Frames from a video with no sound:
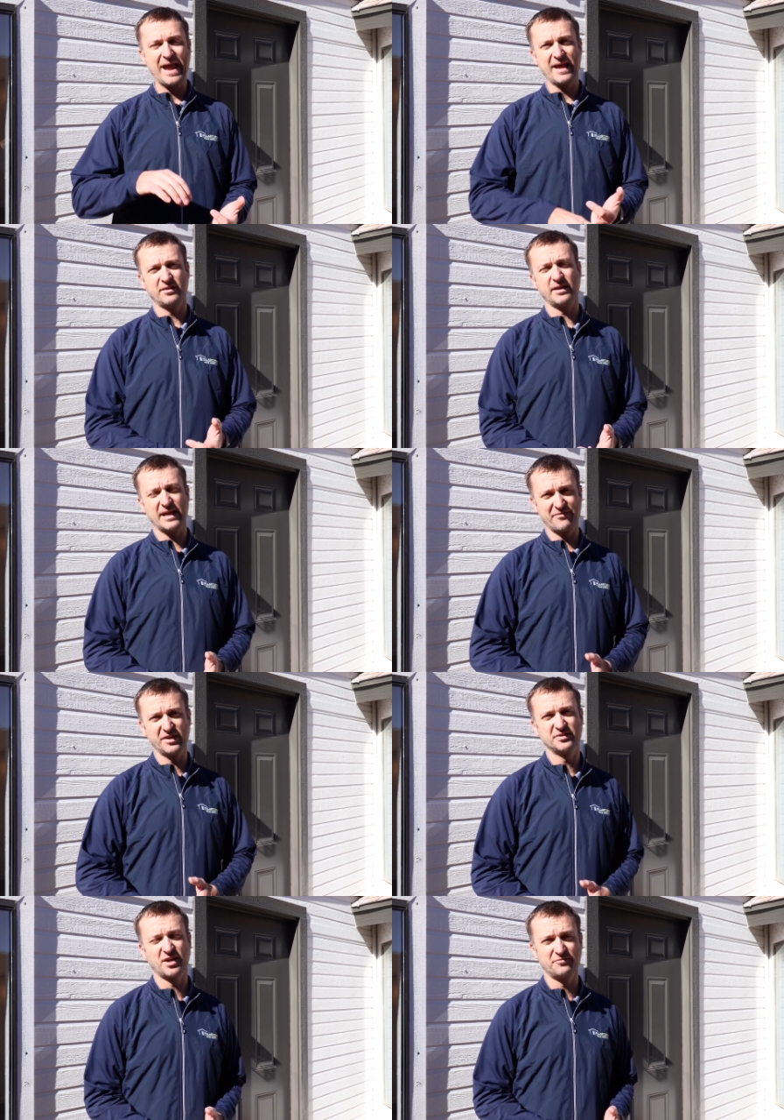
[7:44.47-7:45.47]
and
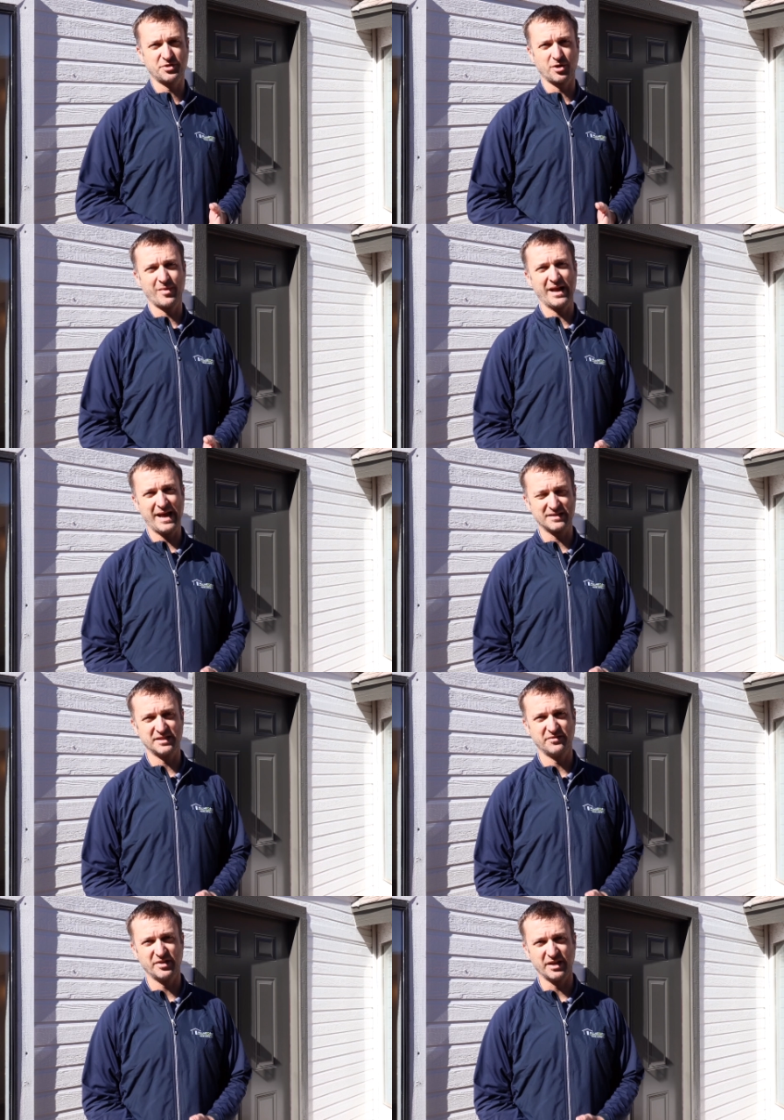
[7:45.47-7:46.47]
evidence of termite
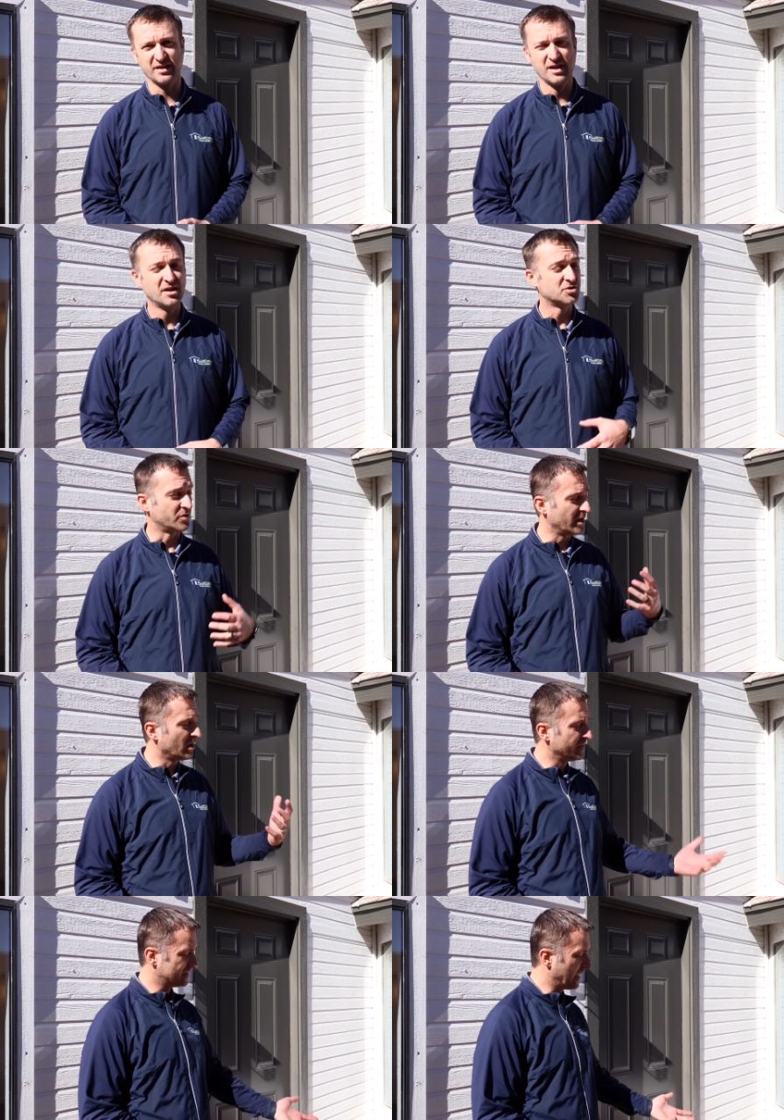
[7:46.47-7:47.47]
activity. So
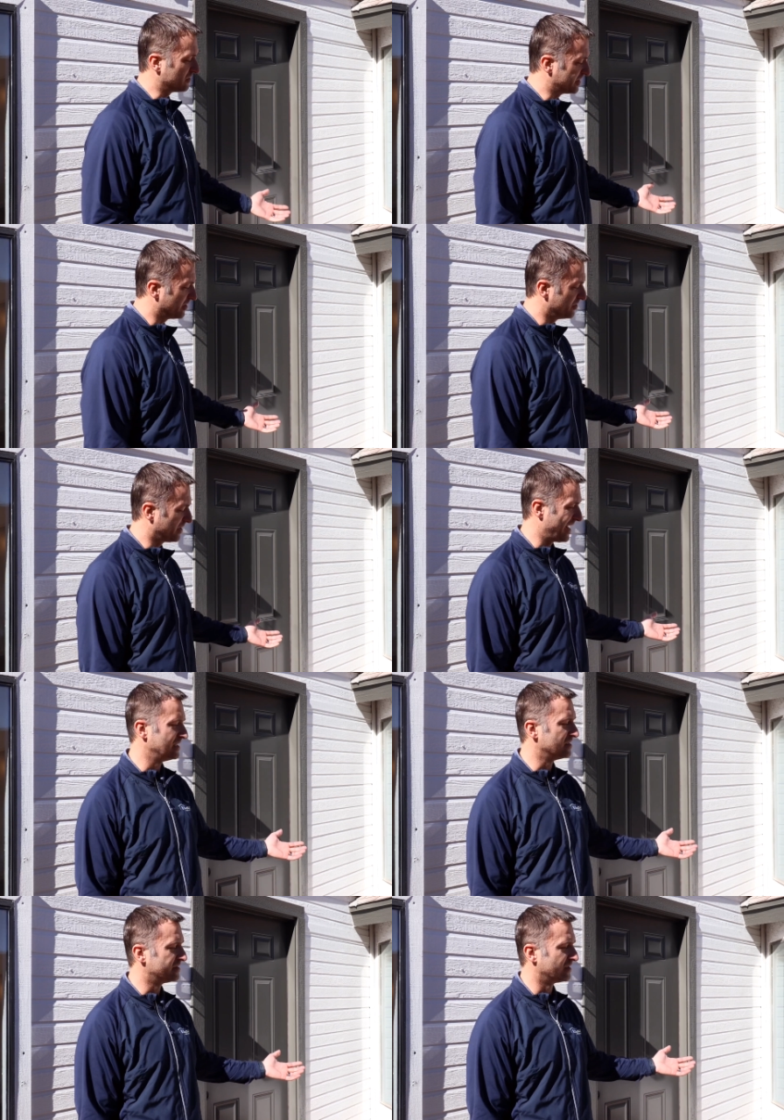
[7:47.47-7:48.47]
here on this house here, you can
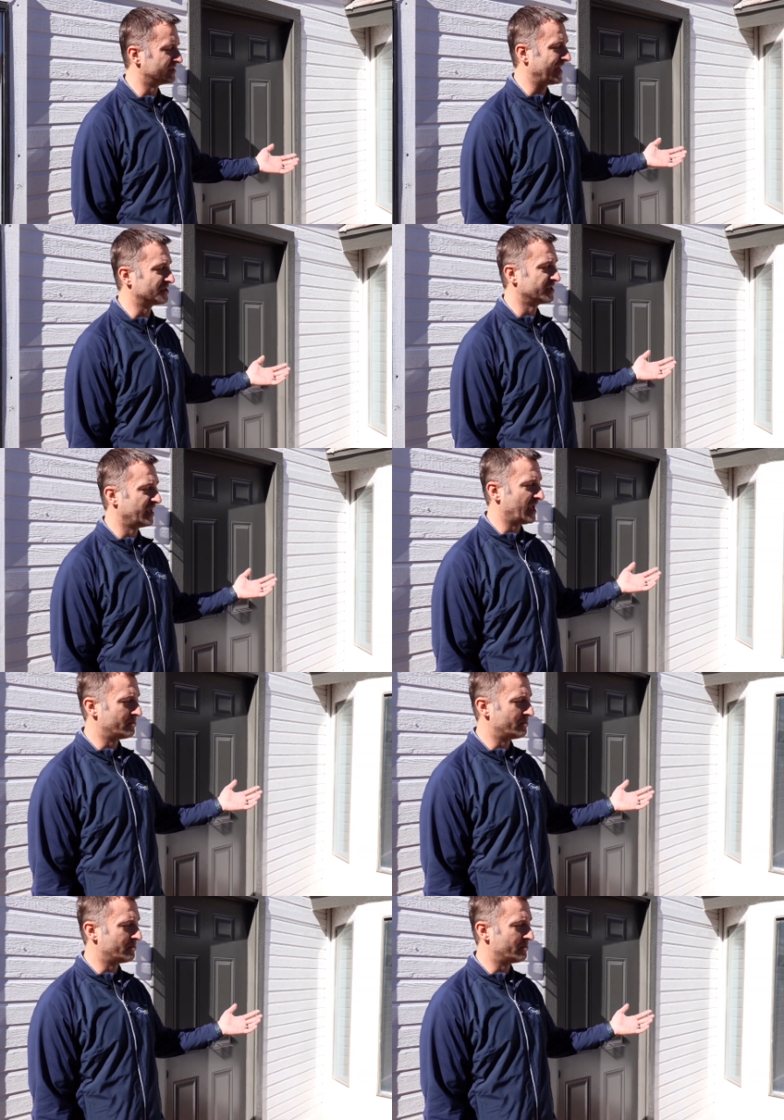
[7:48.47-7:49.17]
see that there's actually